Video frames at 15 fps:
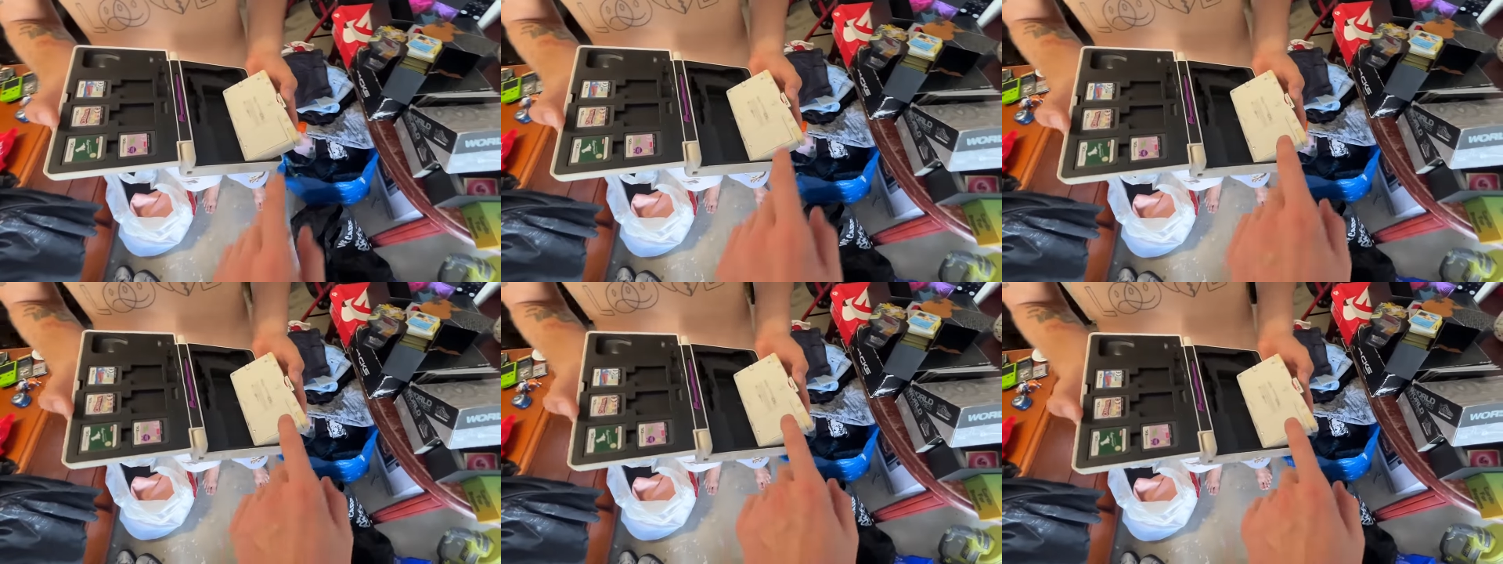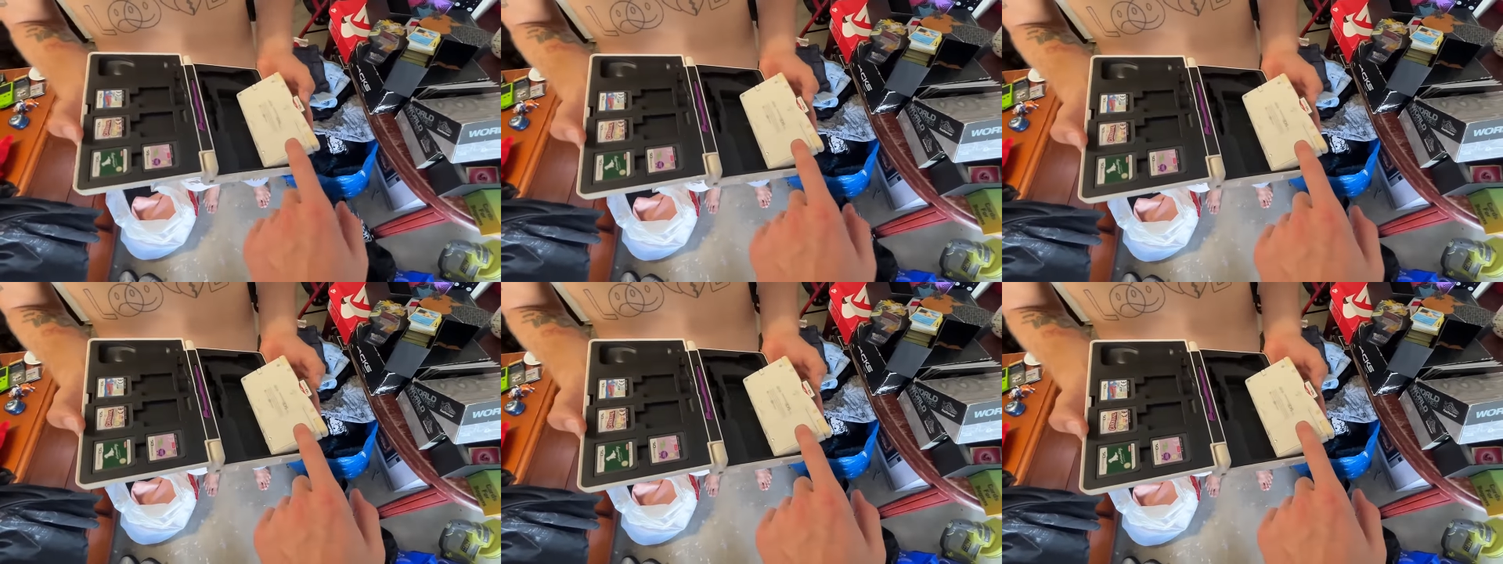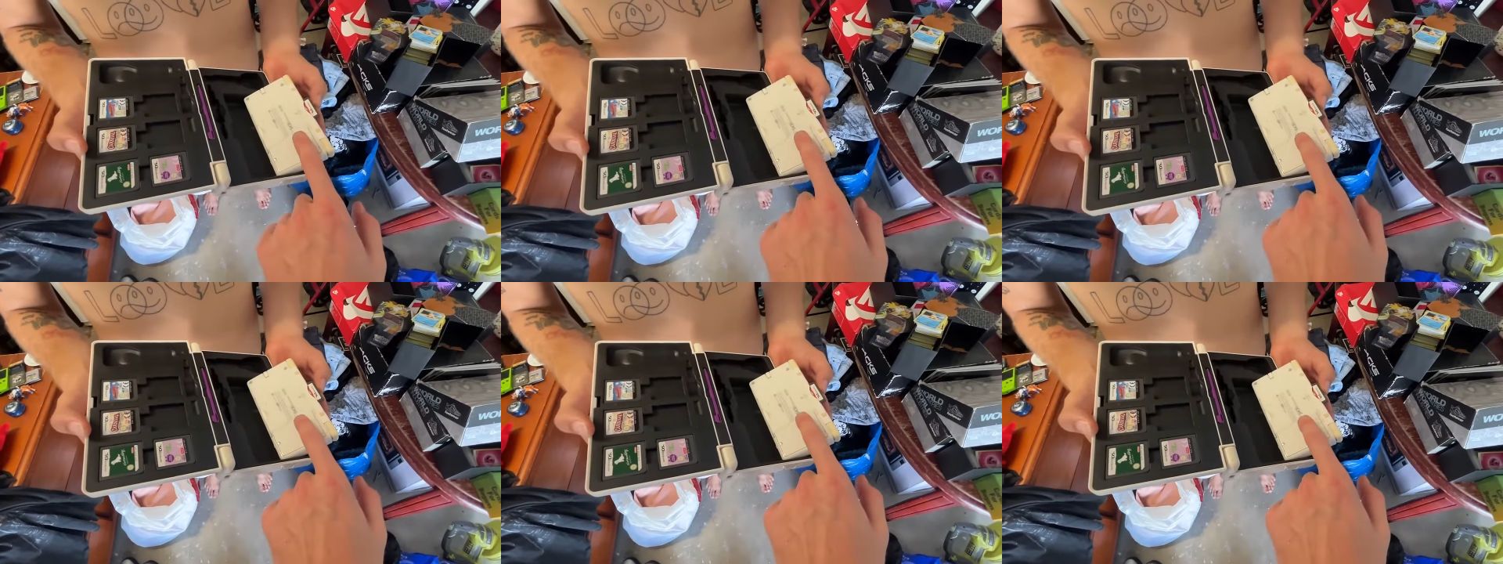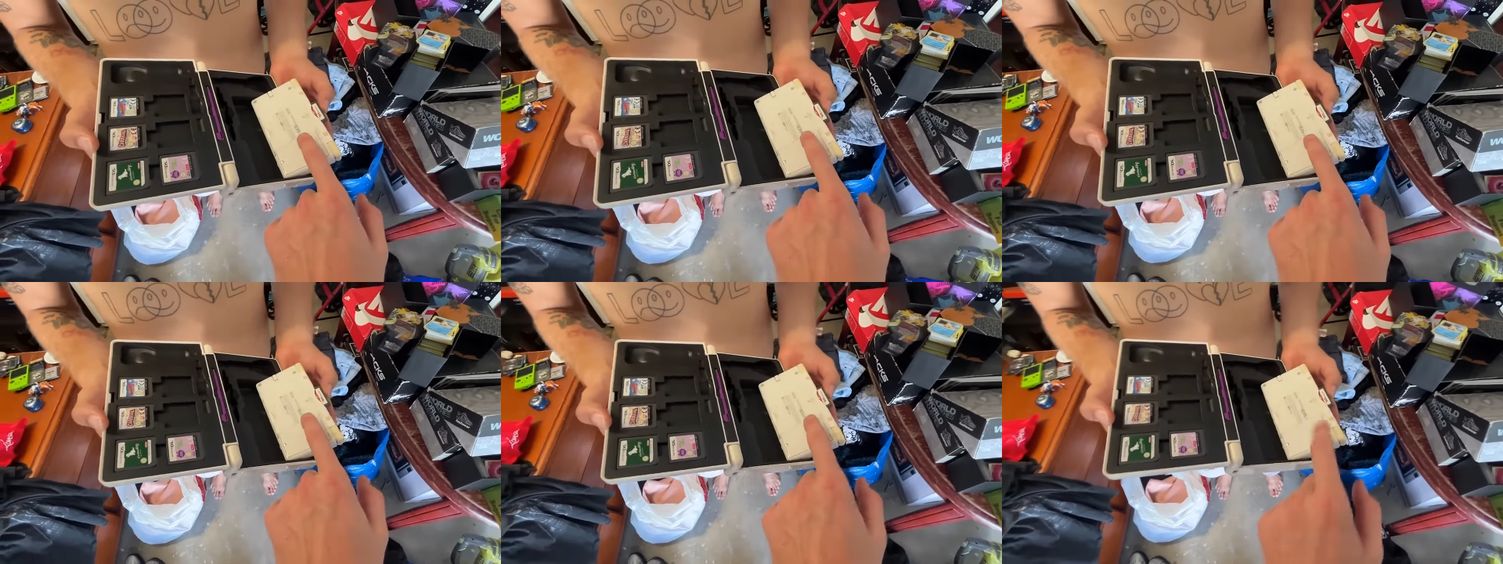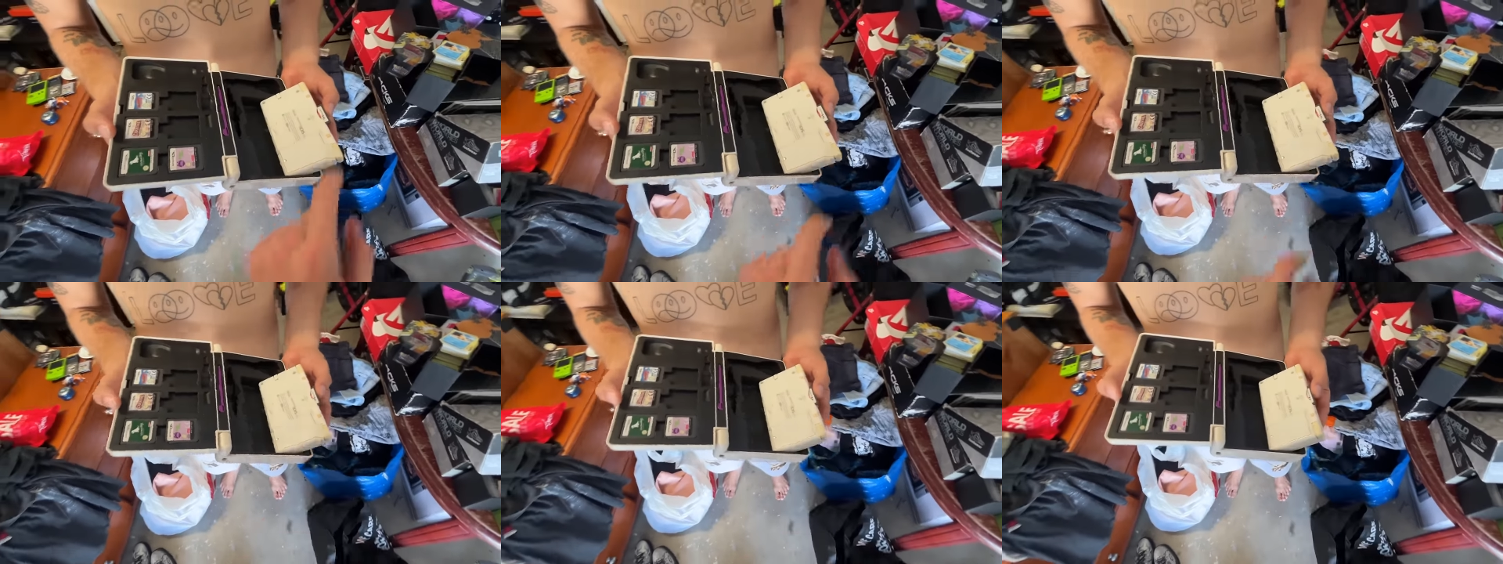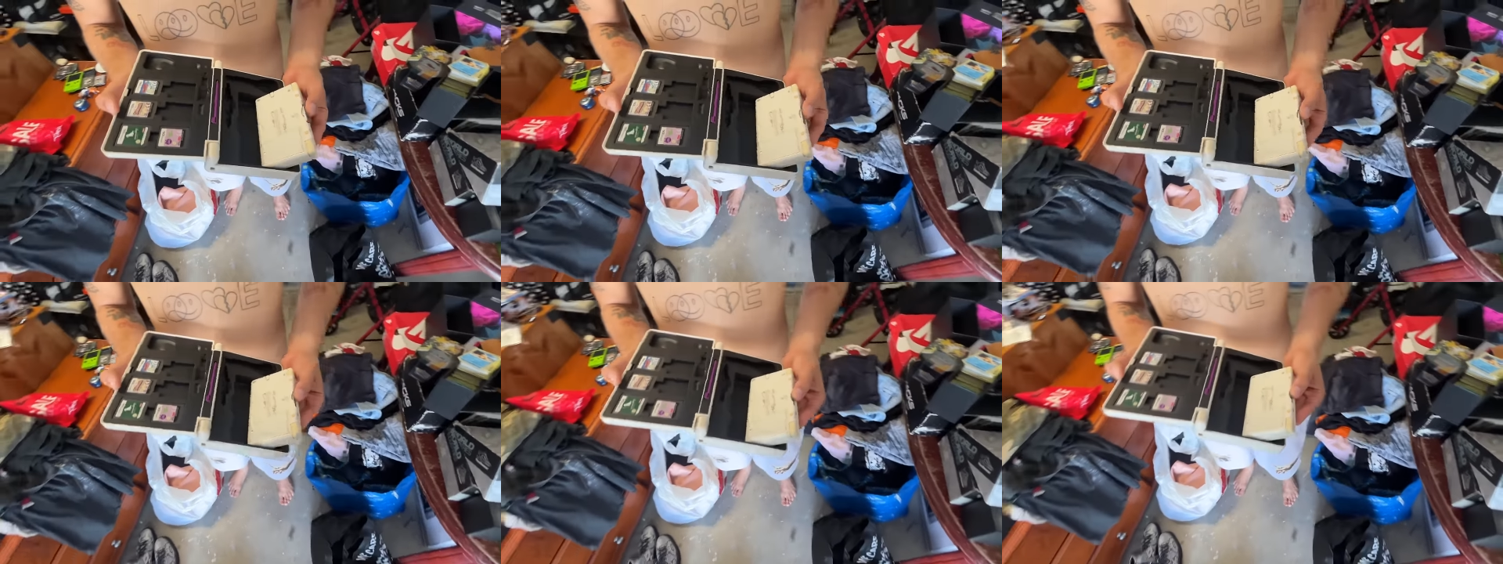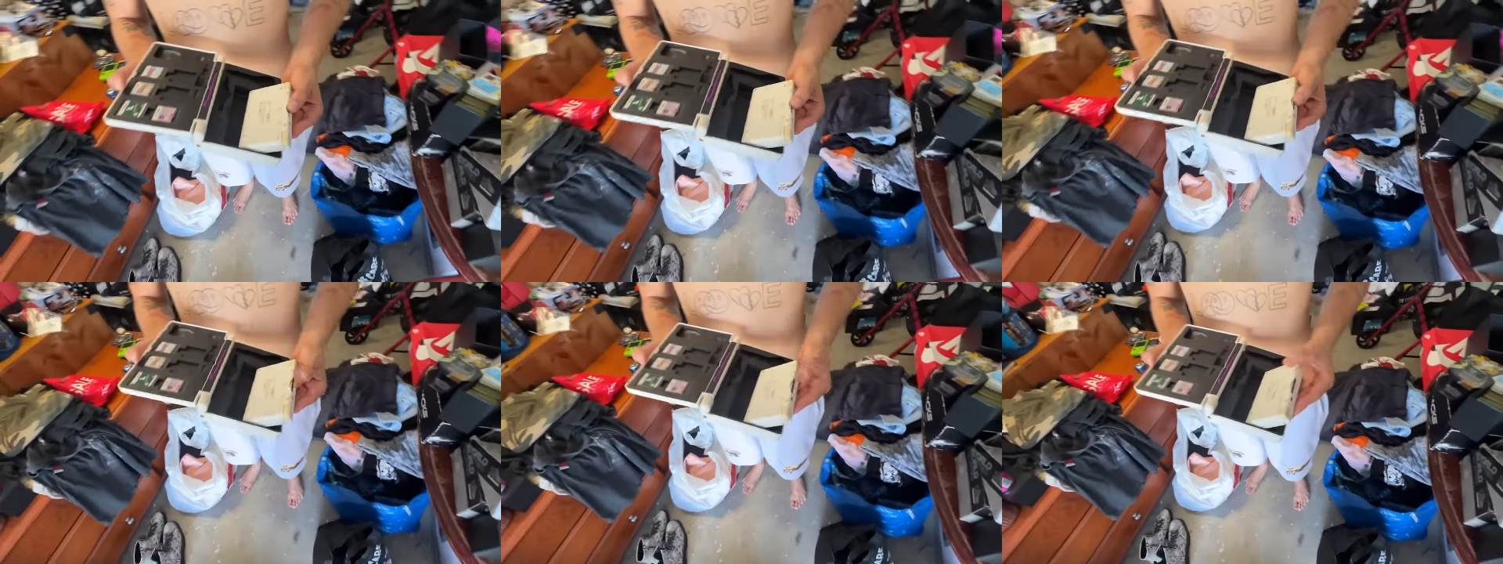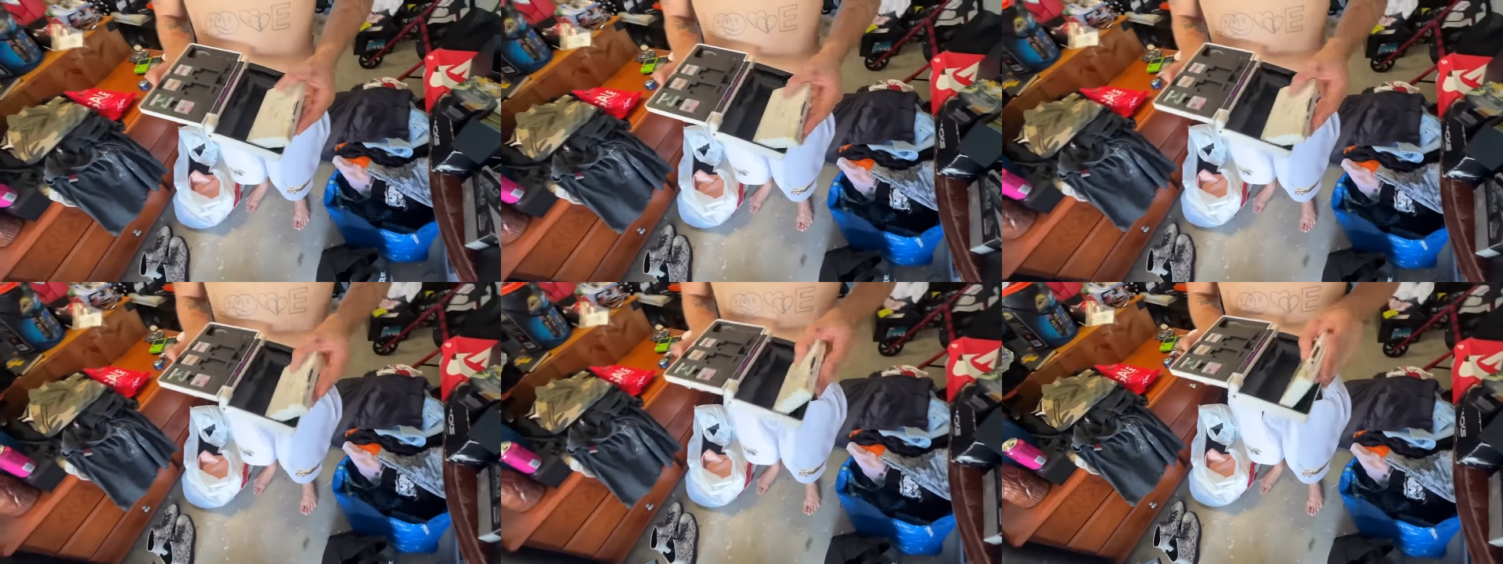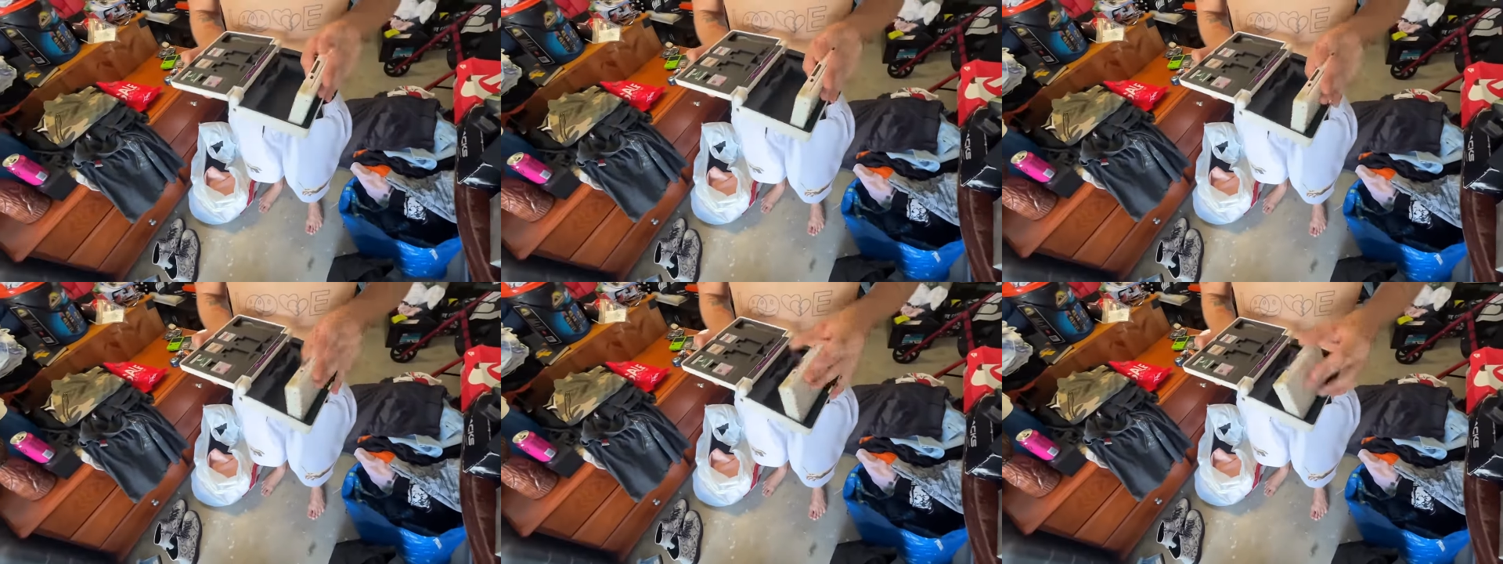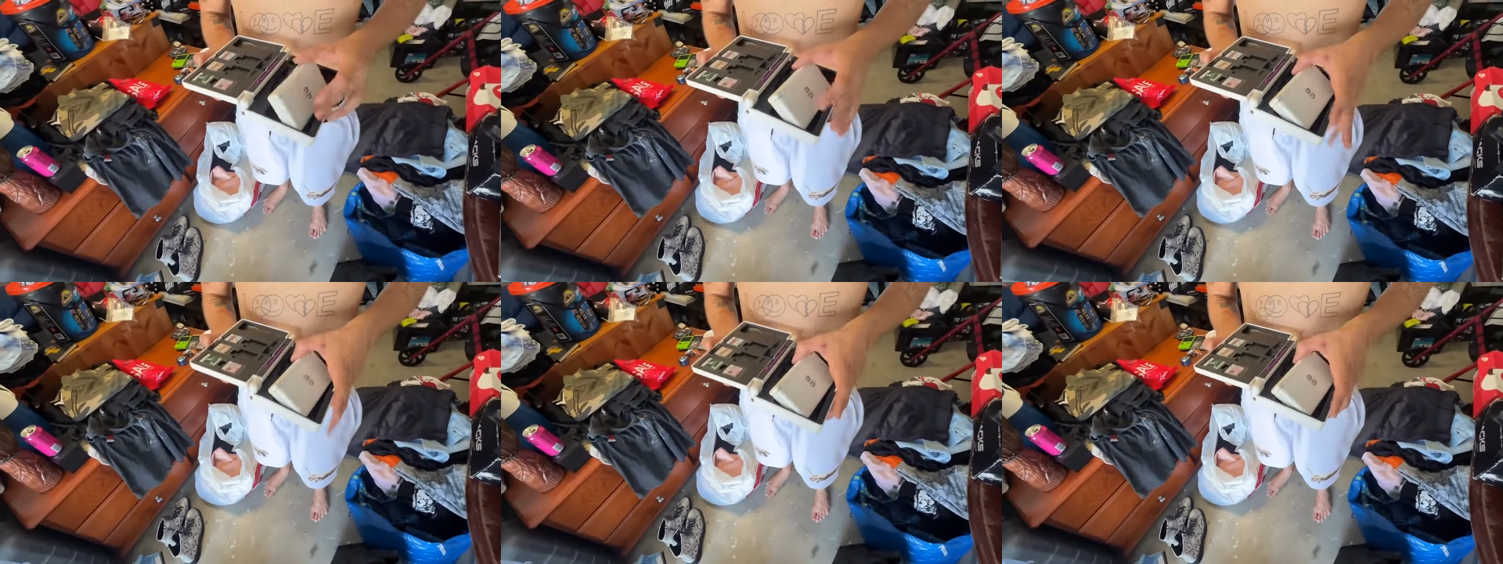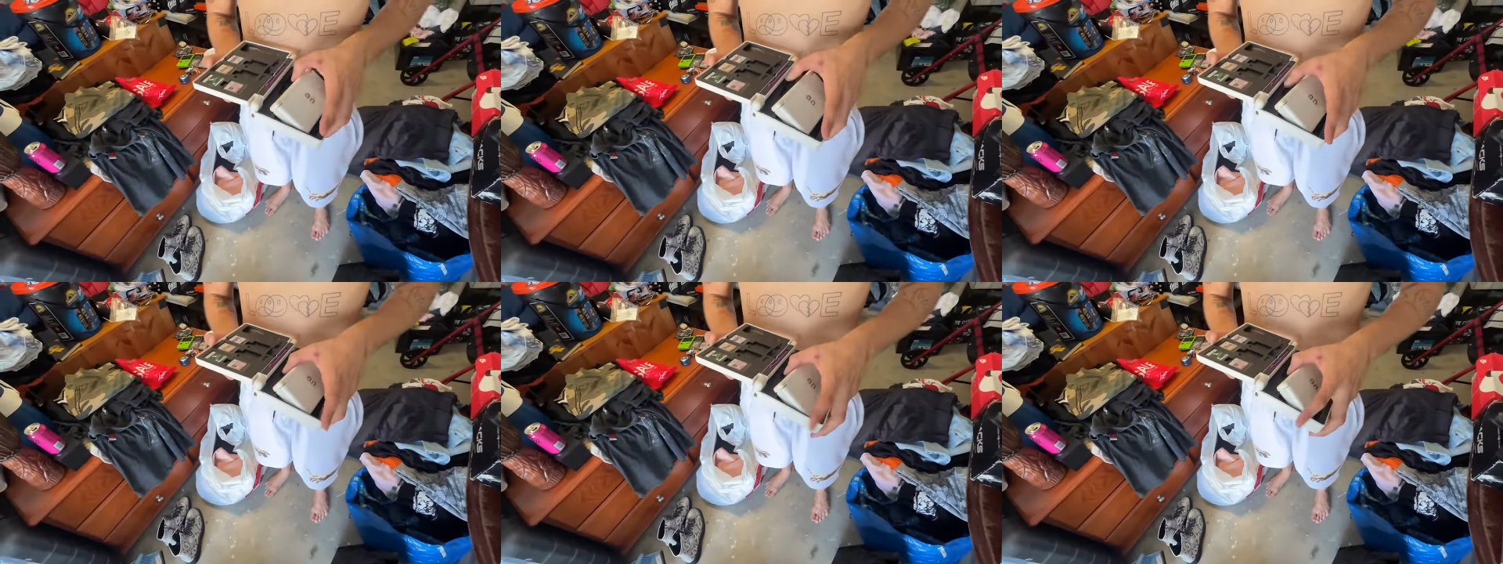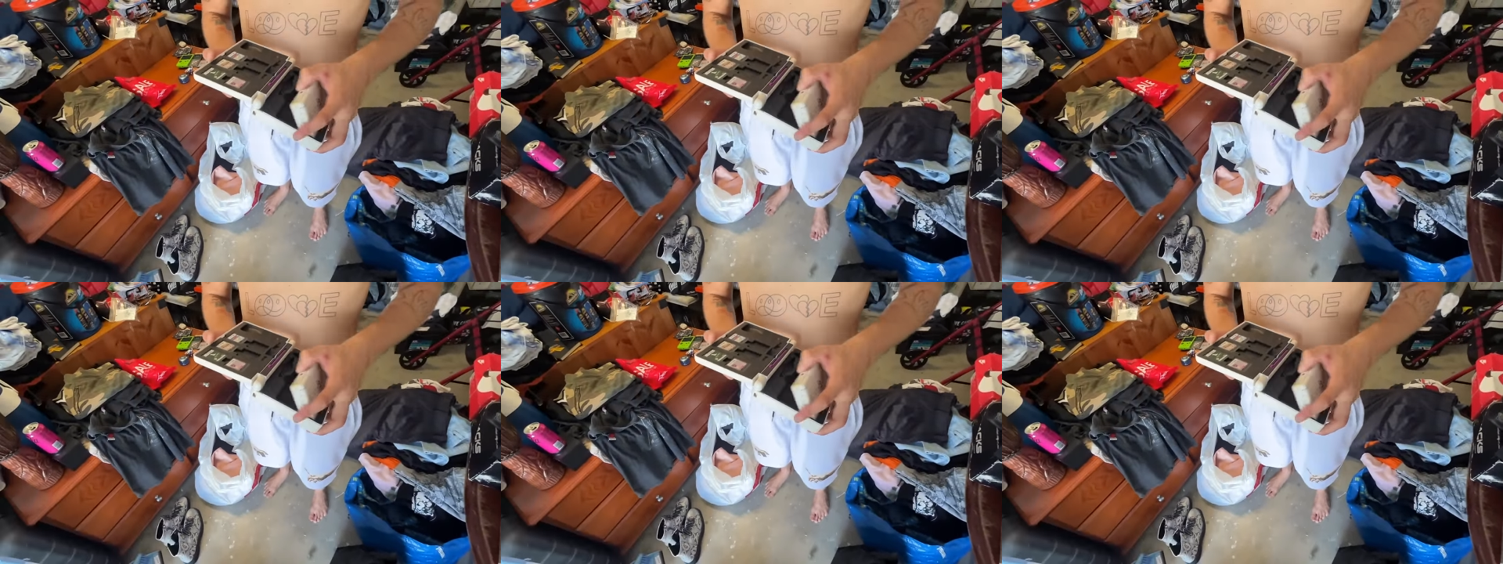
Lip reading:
[unreadable: no face in view]